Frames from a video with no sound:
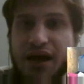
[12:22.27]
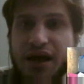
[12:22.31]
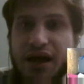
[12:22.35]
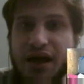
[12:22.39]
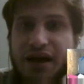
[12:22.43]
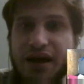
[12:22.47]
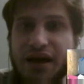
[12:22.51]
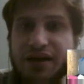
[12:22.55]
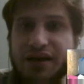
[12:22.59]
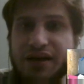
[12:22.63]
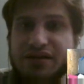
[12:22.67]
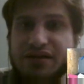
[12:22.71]

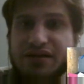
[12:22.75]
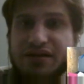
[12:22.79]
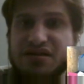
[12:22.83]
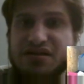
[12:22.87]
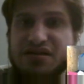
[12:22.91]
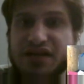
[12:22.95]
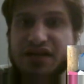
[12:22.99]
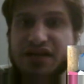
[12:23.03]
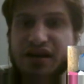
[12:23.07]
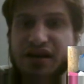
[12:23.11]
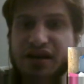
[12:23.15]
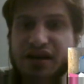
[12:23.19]

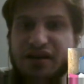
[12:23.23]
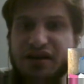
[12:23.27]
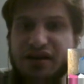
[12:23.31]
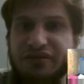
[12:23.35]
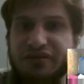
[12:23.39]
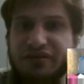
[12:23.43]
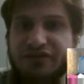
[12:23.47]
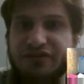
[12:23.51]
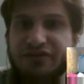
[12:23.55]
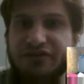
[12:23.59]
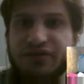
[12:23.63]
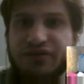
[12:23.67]
instead of
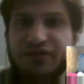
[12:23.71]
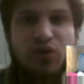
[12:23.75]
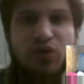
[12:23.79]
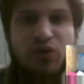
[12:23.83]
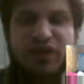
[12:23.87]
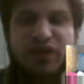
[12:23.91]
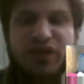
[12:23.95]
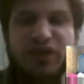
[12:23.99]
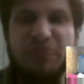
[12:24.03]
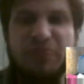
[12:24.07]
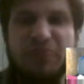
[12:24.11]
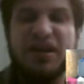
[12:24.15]
only
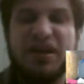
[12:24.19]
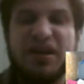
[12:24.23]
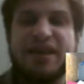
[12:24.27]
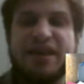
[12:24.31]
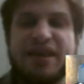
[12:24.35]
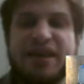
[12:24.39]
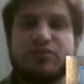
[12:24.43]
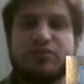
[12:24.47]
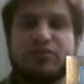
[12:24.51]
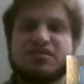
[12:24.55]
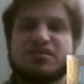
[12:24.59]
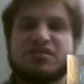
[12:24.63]
being able
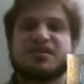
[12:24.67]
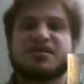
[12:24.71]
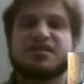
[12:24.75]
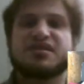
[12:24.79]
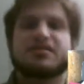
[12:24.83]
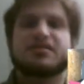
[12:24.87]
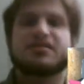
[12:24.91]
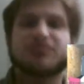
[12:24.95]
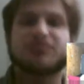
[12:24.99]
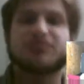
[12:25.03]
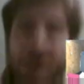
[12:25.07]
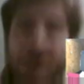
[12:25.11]
to see the
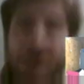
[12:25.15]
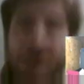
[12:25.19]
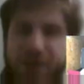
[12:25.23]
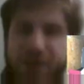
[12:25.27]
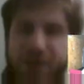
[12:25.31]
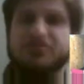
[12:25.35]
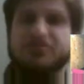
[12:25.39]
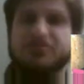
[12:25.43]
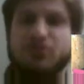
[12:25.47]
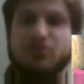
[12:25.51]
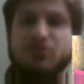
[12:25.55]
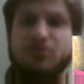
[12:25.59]
tiles
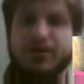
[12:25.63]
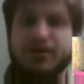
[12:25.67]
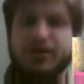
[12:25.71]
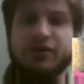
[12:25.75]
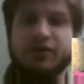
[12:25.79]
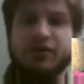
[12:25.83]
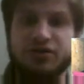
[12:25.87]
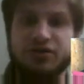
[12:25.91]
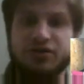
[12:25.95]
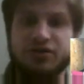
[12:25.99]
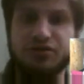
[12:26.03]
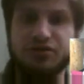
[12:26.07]
around
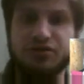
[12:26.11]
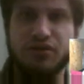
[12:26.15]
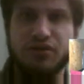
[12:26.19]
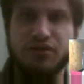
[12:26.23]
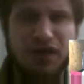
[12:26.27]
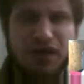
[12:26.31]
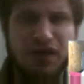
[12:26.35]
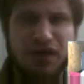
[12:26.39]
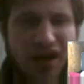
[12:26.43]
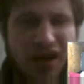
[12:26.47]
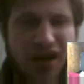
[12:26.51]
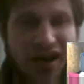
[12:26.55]
you.
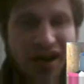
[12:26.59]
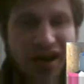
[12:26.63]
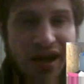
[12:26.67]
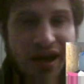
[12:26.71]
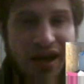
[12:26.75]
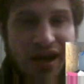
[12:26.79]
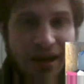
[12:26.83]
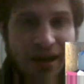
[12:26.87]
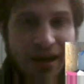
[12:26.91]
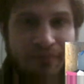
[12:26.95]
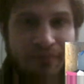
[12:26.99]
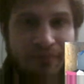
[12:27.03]

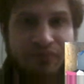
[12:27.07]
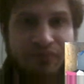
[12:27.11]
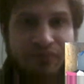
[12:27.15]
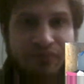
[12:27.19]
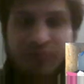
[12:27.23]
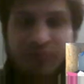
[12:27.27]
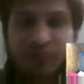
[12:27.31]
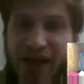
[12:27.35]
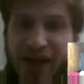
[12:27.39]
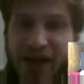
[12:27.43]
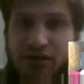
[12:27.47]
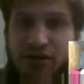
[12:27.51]

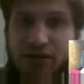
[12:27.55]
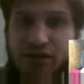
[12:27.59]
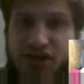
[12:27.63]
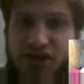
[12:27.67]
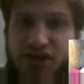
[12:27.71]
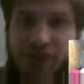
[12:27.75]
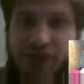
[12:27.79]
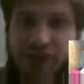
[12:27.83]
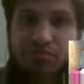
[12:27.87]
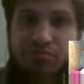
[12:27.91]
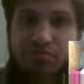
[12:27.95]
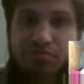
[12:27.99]

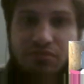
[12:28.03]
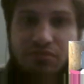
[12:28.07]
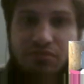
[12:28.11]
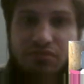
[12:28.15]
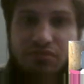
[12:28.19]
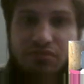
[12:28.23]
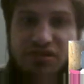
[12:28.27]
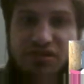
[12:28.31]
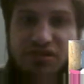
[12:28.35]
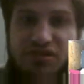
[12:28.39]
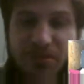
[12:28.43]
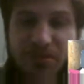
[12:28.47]
Battleship
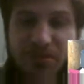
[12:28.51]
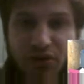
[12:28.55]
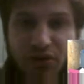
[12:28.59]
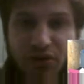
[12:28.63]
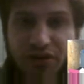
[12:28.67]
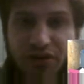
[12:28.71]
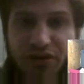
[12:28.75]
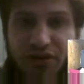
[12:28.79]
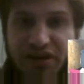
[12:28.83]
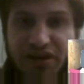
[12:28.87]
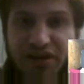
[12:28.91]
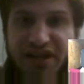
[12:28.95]

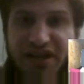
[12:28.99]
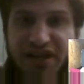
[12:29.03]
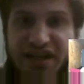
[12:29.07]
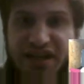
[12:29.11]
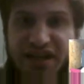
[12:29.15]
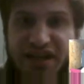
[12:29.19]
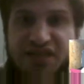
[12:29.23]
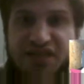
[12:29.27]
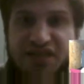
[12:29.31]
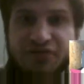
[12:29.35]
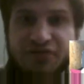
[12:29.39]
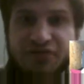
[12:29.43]
similarly needs
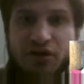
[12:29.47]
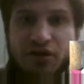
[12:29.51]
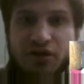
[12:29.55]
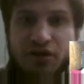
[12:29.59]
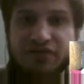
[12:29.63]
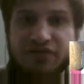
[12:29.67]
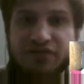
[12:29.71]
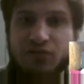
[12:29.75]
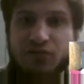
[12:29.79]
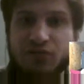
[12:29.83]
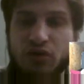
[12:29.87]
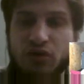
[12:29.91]
fog of
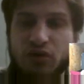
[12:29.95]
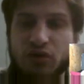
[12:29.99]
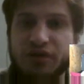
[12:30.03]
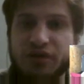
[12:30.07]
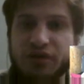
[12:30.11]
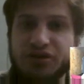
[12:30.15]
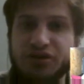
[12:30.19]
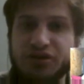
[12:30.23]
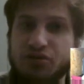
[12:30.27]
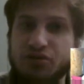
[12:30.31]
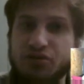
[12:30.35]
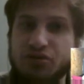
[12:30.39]
war.
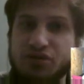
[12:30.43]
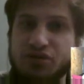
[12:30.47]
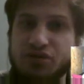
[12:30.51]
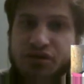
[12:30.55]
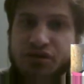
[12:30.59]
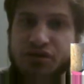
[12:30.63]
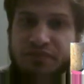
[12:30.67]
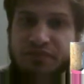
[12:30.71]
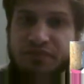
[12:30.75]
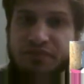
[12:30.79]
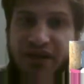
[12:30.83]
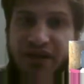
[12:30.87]
You
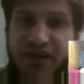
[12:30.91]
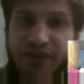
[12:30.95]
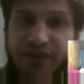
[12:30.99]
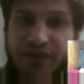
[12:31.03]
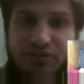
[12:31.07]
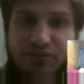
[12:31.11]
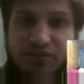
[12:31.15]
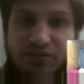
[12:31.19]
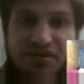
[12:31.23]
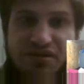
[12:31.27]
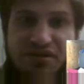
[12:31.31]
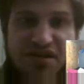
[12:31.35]
shouldn't be able
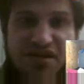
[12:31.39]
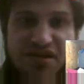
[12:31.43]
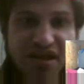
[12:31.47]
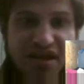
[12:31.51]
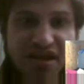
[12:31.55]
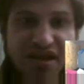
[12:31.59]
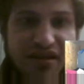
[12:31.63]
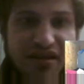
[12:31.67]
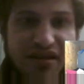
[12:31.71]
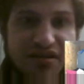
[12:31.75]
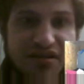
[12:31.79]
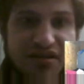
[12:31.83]
to see
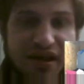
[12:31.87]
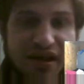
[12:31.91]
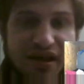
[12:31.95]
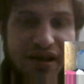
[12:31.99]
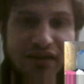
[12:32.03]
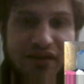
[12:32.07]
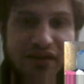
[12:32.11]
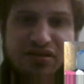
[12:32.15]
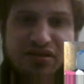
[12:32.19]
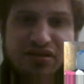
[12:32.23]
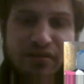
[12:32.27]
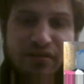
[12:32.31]
the
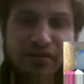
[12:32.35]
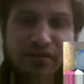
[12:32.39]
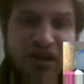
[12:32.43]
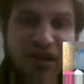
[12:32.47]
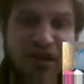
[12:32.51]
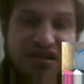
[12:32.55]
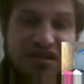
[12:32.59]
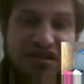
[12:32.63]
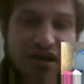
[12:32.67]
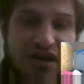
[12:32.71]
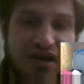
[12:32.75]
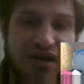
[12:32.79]
tiles on my
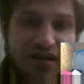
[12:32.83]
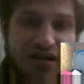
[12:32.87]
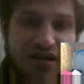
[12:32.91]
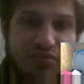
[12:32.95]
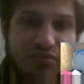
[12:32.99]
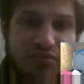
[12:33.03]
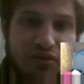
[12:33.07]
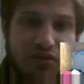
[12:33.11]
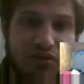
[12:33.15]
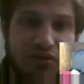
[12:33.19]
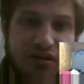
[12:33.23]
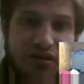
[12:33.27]
side of the
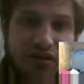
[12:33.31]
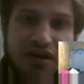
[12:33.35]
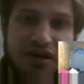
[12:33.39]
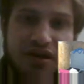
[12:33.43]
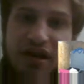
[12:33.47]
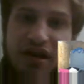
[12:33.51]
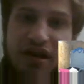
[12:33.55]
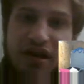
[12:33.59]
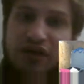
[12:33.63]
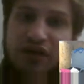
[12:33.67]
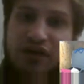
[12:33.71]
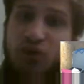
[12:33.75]
board,
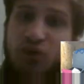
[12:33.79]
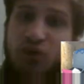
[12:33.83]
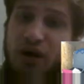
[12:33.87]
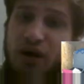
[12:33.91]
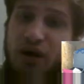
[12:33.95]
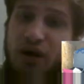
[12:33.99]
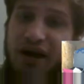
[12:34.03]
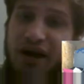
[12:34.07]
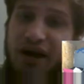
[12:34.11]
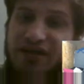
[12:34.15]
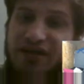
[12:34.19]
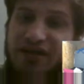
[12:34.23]
nor
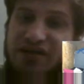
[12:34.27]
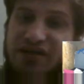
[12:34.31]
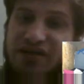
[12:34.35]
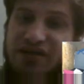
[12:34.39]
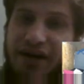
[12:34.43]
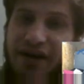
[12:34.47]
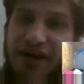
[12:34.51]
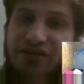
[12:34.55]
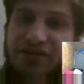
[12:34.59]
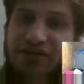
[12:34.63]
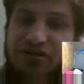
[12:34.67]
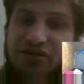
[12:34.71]
I the
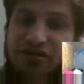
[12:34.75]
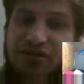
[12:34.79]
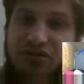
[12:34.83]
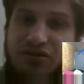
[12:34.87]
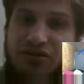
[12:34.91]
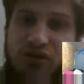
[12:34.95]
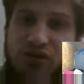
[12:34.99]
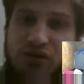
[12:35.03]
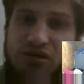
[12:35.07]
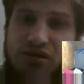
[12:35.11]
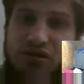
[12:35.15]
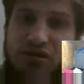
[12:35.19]
tiles on
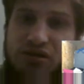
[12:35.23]
yours.